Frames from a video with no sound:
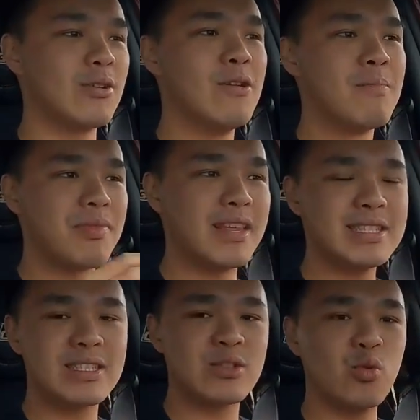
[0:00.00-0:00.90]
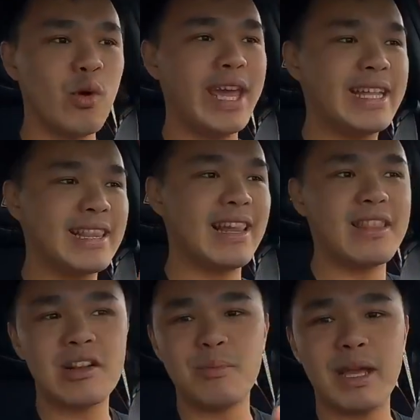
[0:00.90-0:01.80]
so this suede
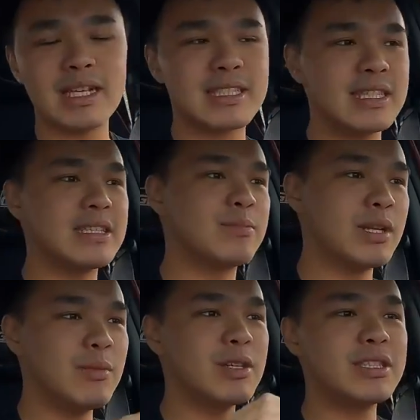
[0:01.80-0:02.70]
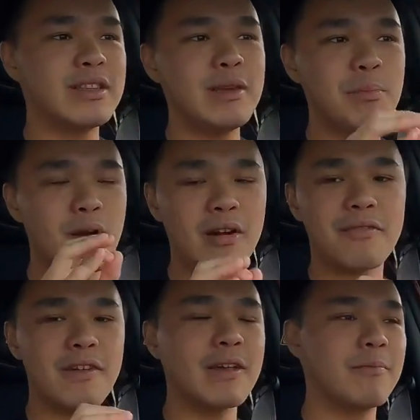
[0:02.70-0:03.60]
leather mix is pretty much the
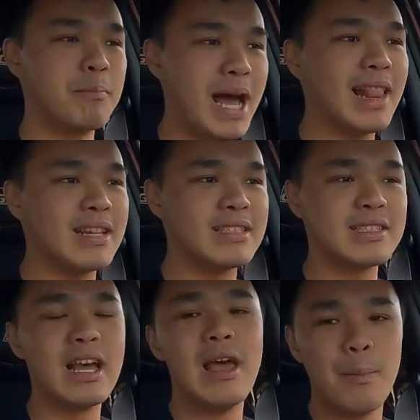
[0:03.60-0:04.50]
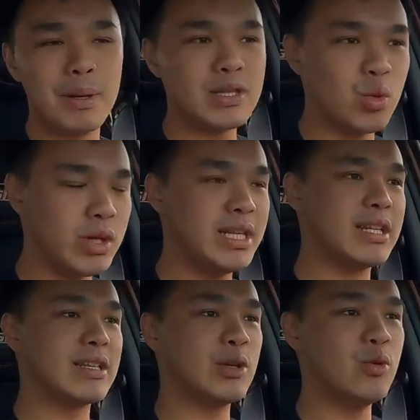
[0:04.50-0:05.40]
perfect balance
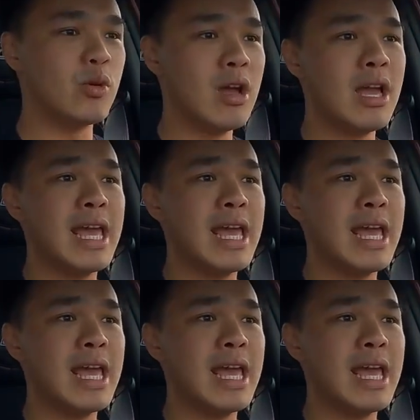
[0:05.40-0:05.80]
between the two.